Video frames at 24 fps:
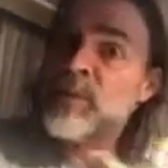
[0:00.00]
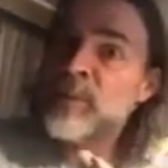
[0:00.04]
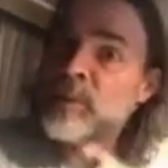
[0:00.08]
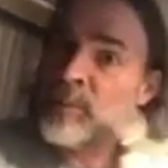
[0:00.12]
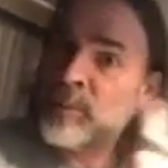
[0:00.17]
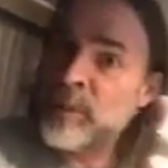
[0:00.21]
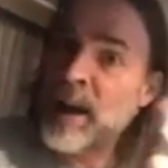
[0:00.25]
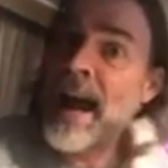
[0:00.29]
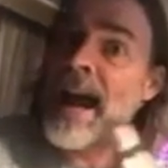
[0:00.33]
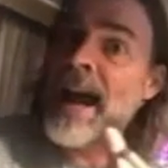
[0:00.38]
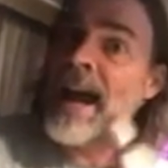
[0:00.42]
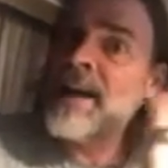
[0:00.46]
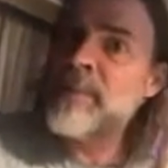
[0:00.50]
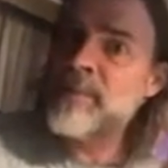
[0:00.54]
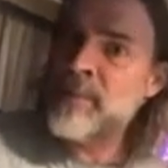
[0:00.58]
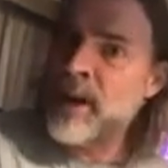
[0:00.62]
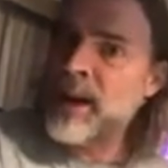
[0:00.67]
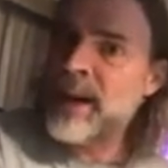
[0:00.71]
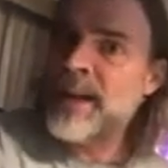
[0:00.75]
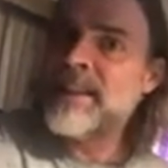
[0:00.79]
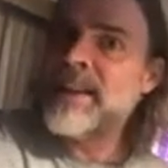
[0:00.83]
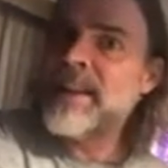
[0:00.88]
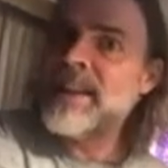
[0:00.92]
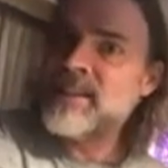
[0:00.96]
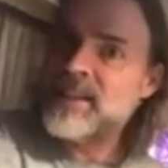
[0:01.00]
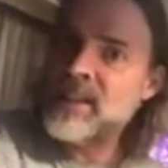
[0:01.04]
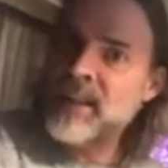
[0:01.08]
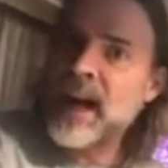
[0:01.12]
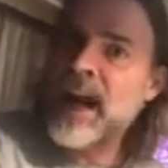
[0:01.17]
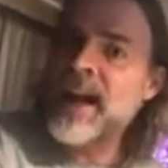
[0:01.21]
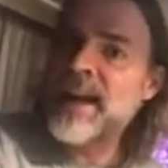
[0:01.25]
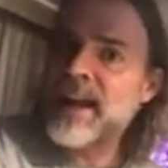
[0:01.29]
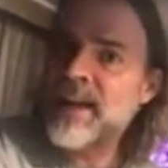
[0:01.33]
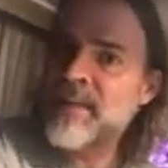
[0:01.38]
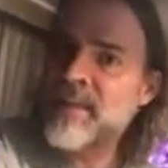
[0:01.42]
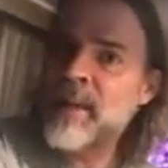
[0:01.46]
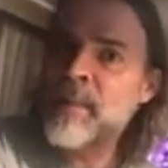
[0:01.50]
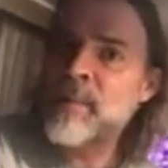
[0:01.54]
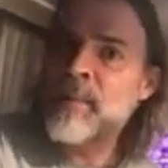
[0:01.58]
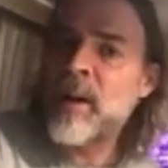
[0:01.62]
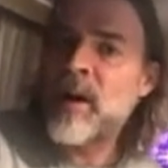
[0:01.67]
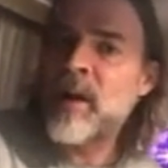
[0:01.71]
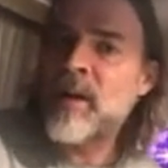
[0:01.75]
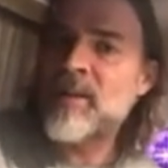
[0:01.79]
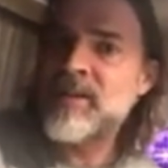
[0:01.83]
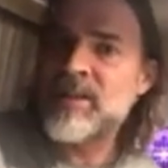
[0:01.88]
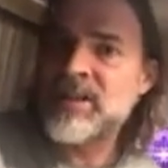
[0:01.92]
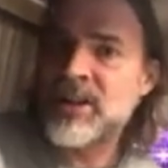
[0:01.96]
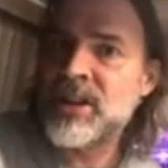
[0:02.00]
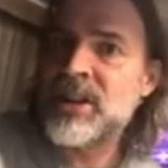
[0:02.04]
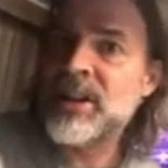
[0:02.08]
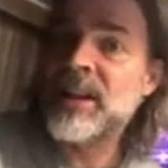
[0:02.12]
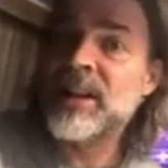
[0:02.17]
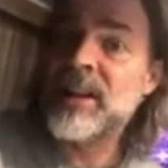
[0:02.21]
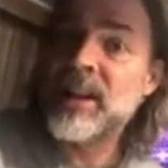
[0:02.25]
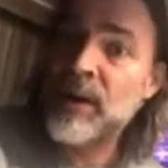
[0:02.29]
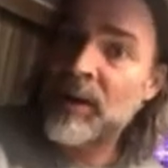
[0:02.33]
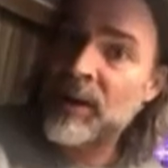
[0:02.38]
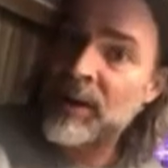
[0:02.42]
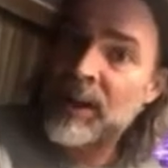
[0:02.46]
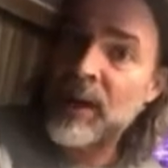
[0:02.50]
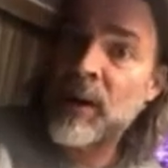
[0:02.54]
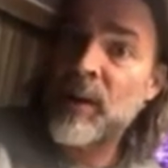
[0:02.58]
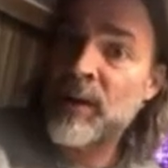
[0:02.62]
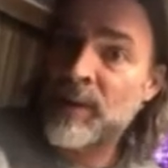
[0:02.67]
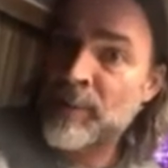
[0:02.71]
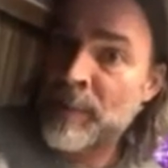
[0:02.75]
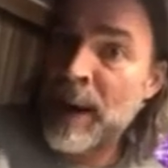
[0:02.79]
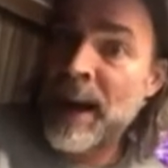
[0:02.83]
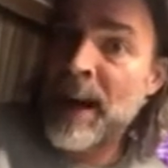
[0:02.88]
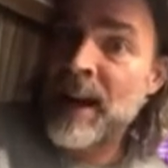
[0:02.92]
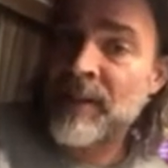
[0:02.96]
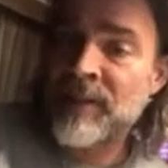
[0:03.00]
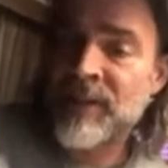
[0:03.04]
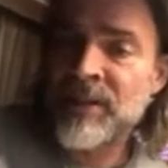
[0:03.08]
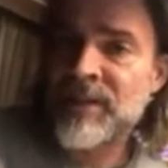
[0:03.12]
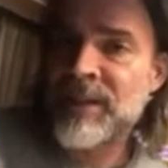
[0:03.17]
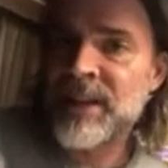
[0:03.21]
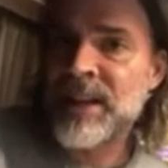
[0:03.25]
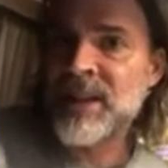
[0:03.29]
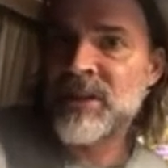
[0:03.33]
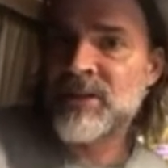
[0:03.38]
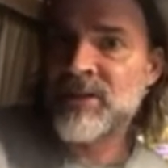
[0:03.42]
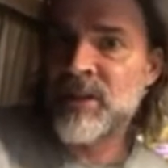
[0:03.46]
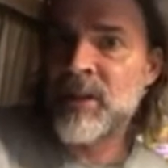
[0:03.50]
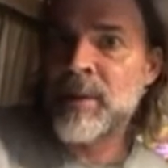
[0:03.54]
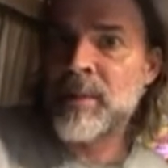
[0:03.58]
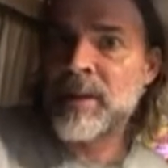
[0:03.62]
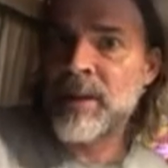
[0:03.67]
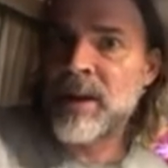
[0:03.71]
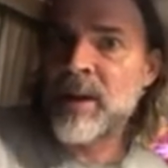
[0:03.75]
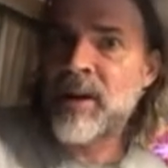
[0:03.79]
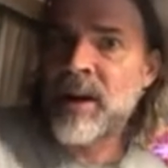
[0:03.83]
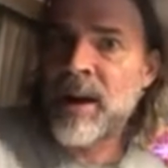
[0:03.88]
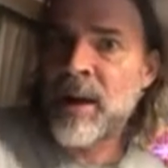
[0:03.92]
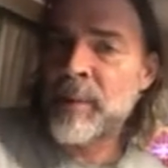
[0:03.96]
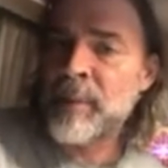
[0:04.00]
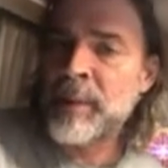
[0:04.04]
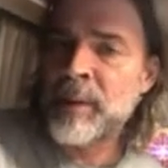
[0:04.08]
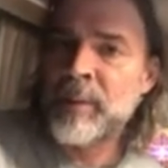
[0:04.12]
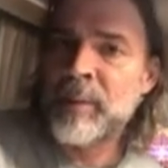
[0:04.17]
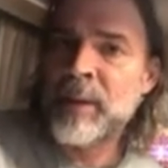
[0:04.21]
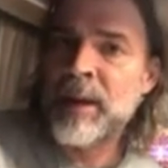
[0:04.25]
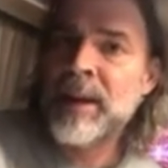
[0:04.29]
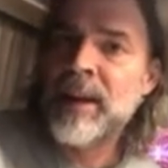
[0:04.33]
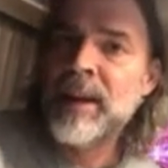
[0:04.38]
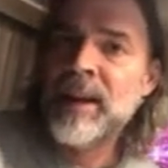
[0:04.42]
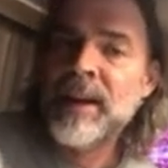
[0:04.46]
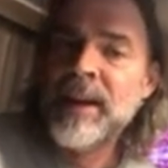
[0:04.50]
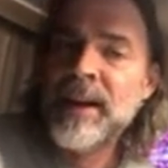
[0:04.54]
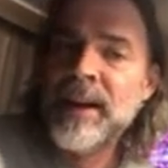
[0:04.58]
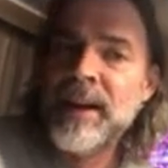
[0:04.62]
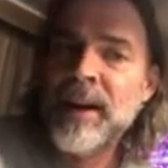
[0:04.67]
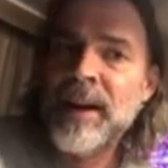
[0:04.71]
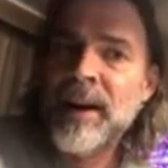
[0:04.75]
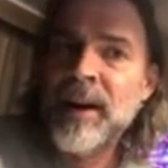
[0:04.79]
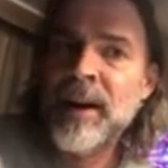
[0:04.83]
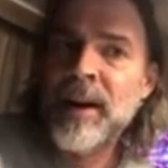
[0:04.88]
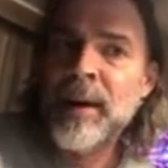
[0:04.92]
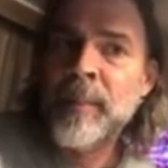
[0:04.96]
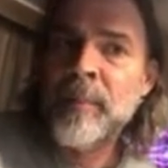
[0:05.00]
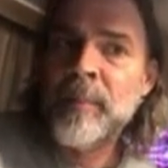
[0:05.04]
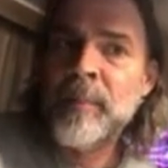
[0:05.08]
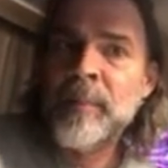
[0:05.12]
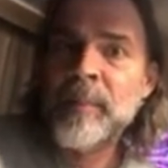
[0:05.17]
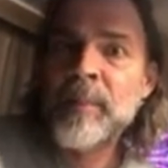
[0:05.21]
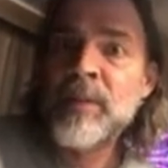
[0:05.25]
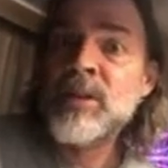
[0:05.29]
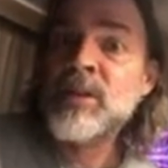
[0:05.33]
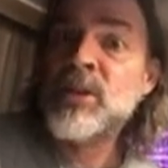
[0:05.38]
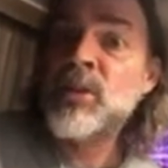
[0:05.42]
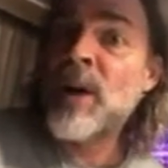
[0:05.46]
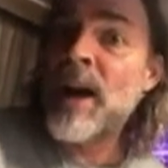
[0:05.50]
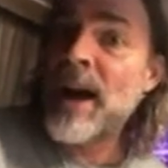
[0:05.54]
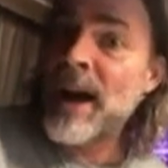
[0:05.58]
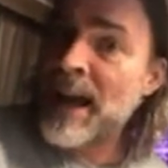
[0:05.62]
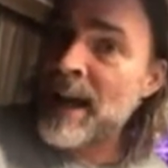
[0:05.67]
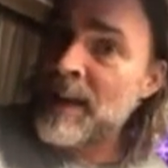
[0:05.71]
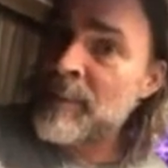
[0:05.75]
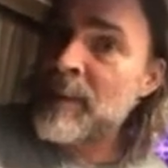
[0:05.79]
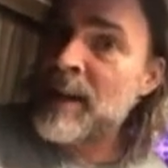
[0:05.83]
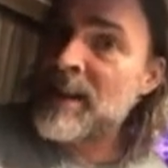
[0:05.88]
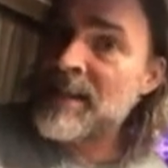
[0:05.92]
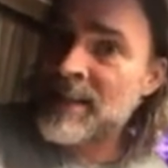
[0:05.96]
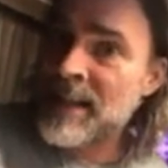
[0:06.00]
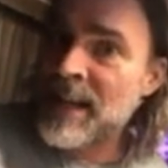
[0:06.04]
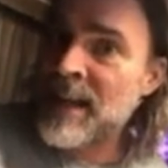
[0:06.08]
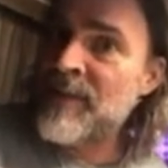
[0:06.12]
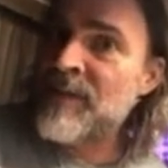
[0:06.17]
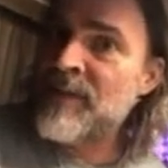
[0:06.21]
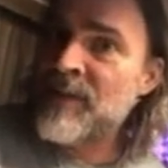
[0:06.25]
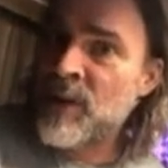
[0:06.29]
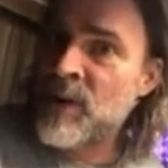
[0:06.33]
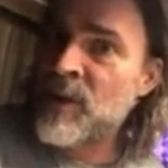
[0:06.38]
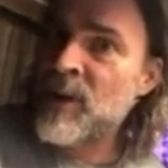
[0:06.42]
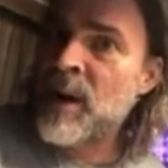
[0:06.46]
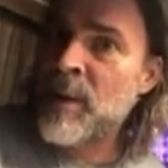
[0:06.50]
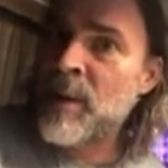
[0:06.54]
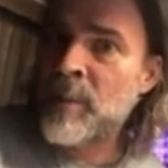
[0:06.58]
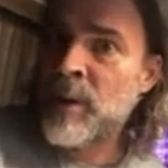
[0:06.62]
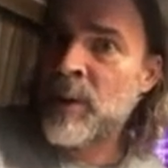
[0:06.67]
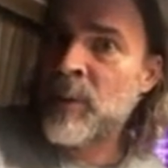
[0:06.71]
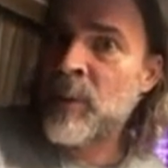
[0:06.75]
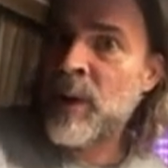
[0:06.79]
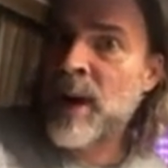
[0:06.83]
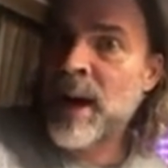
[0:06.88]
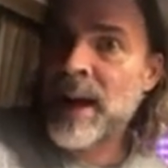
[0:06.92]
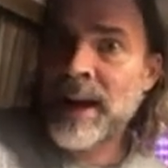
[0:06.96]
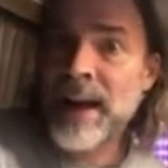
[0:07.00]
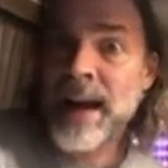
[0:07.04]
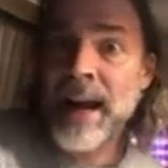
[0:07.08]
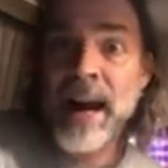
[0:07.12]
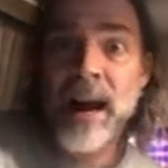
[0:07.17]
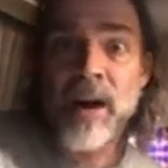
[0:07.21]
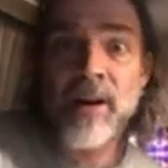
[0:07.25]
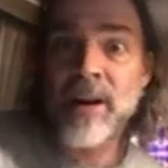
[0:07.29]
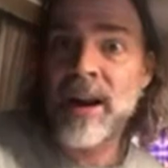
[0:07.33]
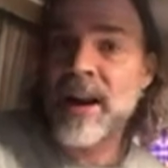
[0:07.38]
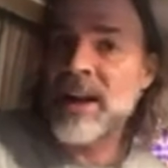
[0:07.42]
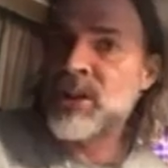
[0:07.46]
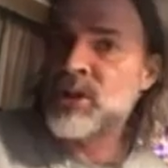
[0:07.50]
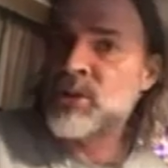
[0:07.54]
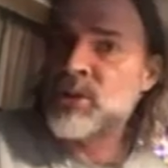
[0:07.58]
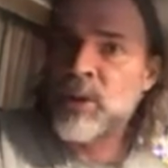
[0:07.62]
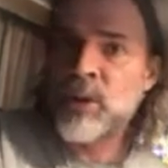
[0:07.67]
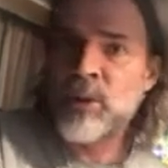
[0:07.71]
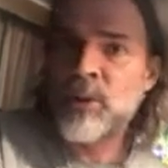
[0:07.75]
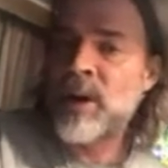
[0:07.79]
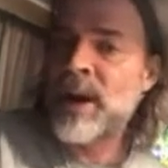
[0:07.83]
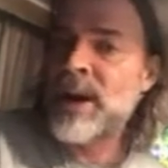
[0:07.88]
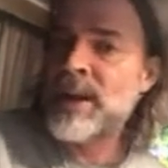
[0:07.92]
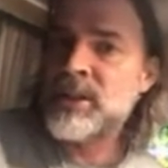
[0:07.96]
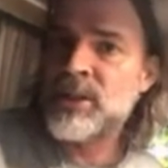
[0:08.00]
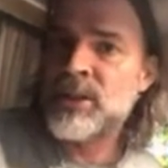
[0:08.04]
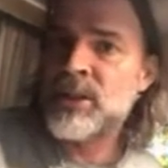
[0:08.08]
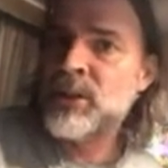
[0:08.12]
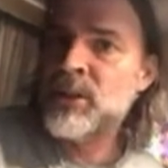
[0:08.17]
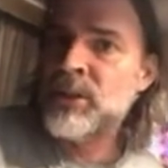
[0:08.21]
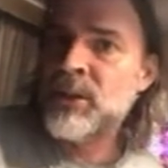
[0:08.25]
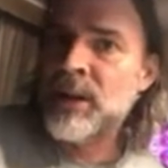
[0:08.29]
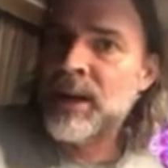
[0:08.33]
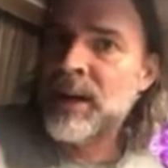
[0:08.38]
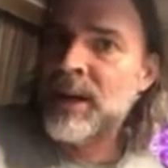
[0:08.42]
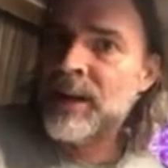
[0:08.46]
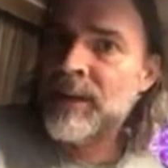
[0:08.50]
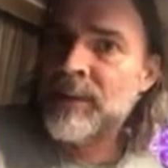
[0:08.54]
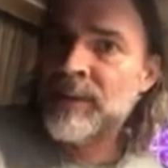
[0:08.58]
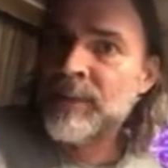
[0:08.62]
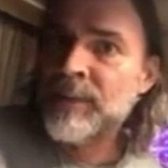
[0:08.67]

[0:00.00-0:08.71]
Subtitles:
had money. I gave them power of attorney, and they were paying for things for me. They were helping me. So I had my same phone number when I got out, and I just went right to